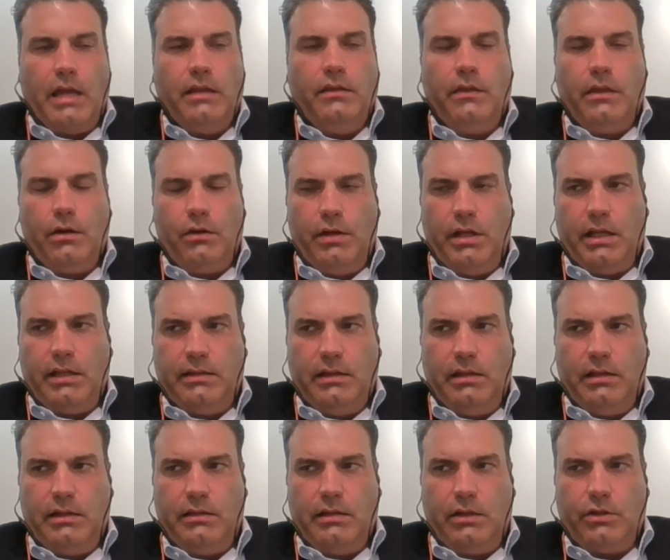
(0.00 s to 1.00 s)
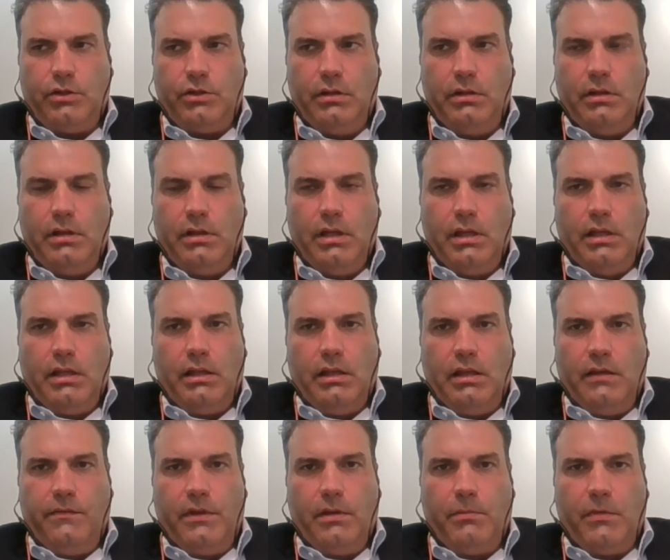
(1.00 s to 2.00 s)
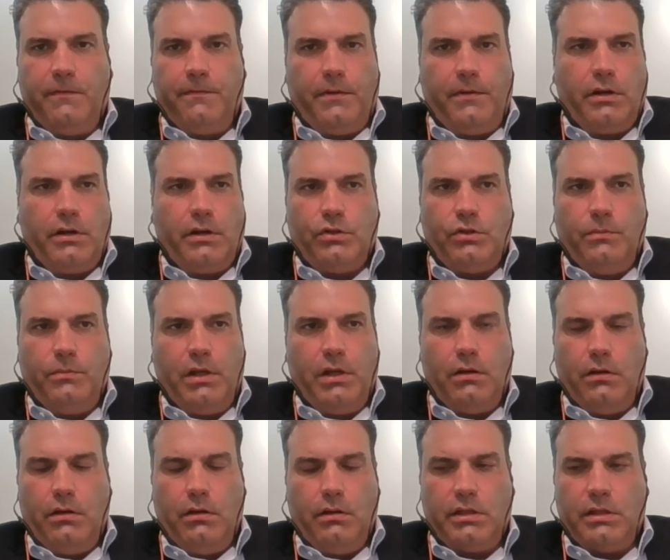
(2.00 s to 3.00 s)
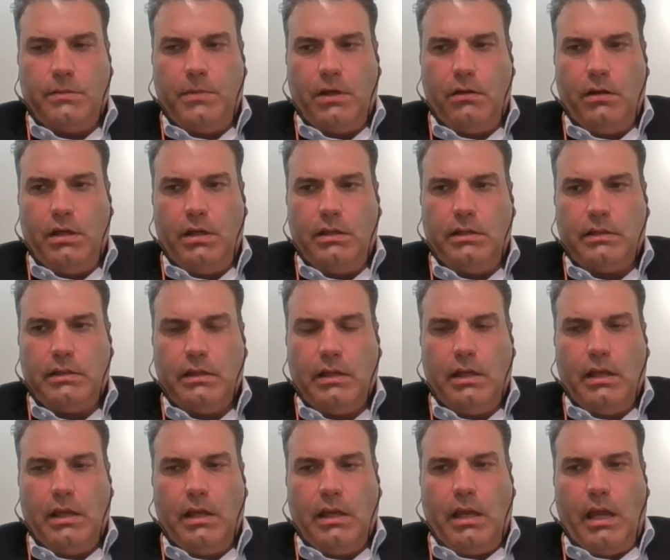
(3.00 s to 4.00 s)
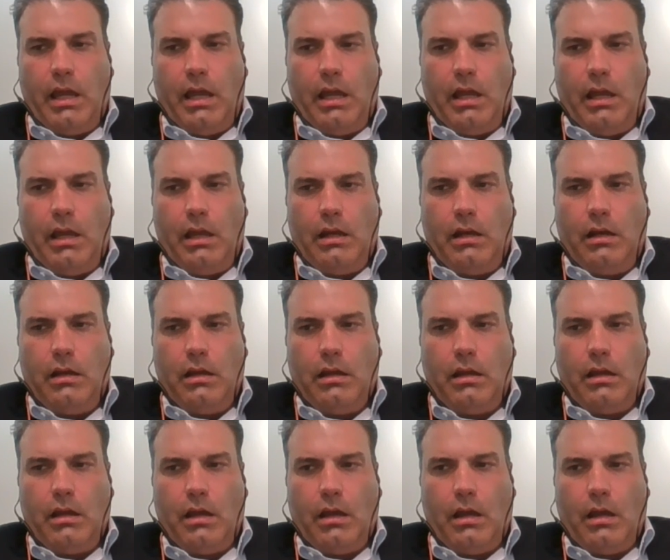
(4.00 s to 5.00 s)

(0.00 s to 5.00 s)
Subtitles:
end their nicotine addiction, give them a far superior experience. And